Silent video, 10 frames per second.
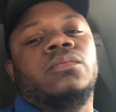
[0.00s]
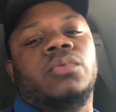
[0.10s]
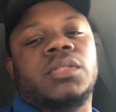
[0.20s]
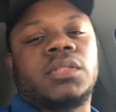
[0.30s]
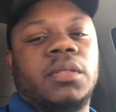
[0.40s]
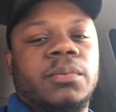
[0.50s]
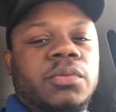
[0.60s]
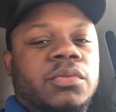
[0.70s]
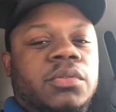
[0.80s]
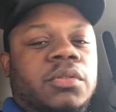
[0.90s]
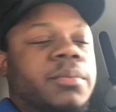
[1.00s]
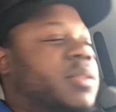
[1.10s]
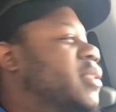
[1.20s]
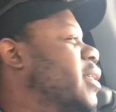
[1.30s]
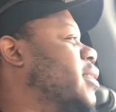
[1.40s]
What's up, YouTube?
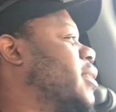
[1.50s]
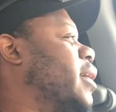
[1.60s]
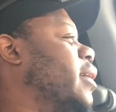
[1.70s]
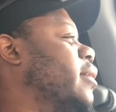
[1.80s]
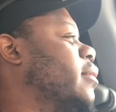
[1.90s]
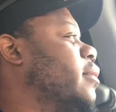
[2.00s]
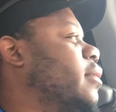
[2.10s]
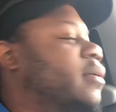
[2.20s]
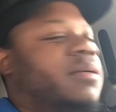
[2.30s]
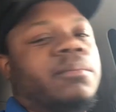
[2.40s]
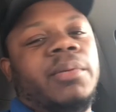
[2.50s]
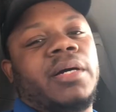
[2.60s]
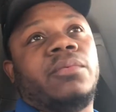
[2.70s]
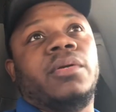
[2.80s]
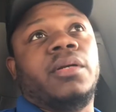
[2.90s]
It's Chance Canning
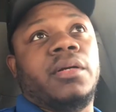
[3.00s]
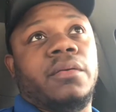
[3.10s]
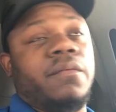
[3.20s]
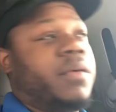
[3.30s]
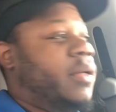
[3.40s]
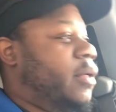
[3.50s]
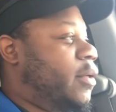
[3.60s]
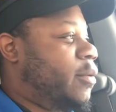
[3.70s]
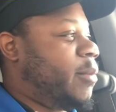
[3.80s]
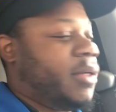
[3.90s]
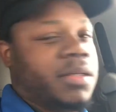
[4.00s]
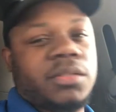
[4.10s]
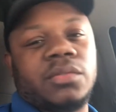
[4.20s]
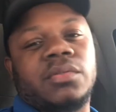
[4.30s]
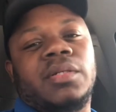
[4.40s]
back with another video, man.
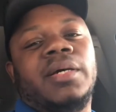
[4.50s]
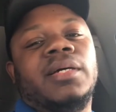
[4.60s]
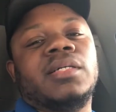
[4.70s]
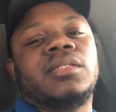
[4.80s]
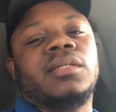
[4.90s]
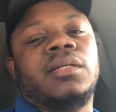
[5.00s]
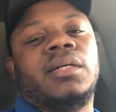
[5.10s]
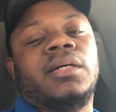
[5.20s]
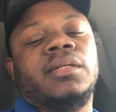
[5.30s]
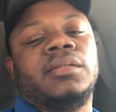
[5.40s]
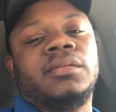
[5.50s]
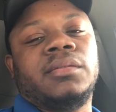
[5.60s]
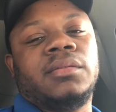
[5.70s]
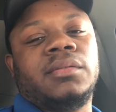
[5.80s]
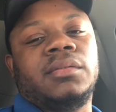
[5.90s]
So today is Sunday,
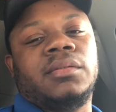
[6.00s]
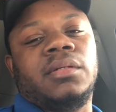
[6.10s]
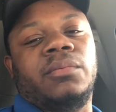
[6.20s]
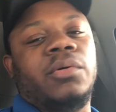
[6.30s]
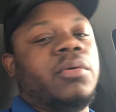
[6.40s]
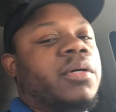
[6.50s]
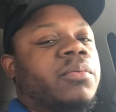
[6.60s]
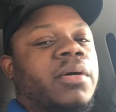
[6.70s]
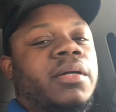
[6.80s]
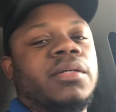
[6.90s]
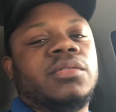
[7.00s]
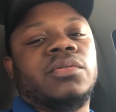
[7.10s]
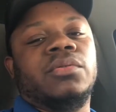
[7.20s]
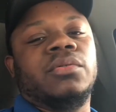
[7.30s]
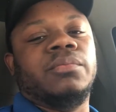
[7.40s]
and we're gonna get right
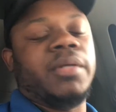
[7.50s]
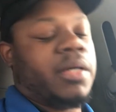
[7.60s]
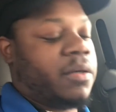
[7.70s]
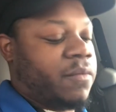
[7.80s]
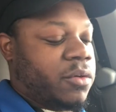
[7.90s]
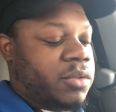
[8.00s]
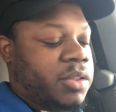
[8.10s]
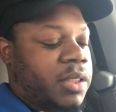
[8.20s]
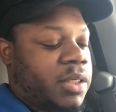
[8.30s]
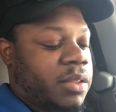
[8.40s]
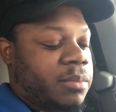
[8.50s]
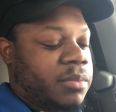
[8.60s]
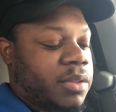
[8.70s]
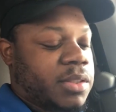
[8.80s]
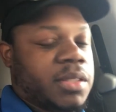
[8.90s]
into it. We got our first job.
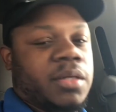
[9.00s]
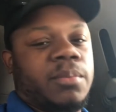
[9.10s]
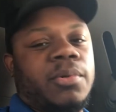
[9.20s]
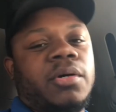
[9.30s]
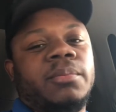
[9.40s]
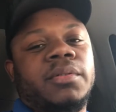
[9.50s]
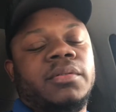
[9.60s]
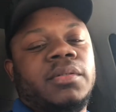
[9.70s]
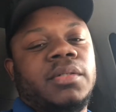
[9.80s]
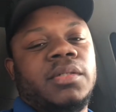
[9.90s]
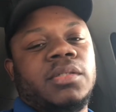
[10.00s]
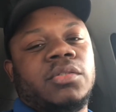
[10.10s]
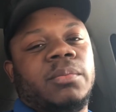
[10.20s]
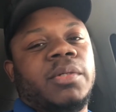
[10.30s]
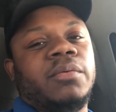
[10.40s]
It's at an apartment,
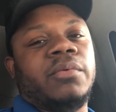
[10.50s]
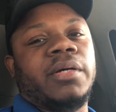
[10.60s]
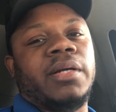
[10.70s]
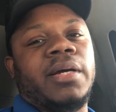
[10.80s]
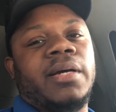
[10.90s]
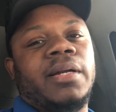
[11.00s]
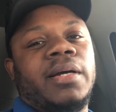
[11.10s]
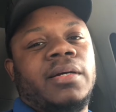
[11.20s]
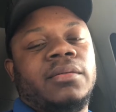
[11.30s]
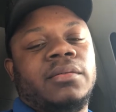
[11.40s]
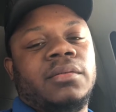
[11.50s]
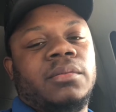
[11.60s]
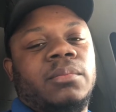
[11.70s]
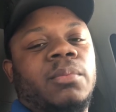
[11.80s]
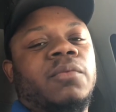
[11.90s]
so I'm getting ready to head out.
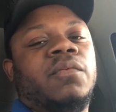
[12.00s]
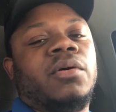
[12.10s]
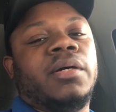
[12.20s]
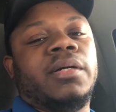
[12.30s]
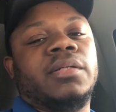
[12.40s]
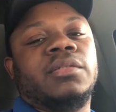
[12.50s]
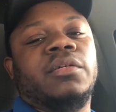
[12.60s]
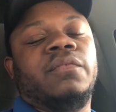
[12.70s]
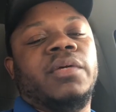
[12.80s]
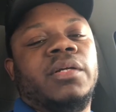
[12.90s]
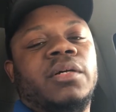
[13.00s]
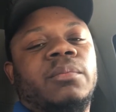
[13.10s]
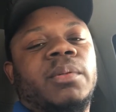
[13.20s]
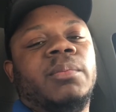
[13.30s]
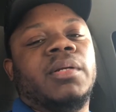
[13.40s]
But before I get into the video,
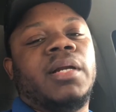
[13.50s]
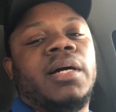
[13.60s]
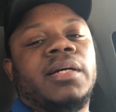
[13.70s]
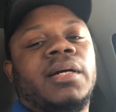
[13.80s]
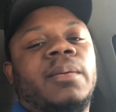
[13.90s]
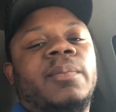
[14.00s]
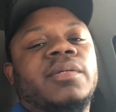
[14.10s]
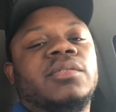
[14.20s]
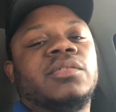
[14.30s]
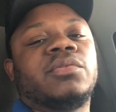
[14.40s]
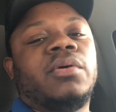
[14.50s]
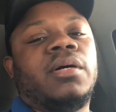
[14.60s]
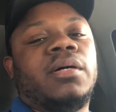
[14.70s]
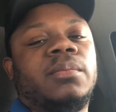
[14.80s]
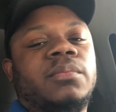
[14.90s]
remember to like, comment, and
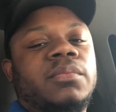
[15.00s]
subscribe,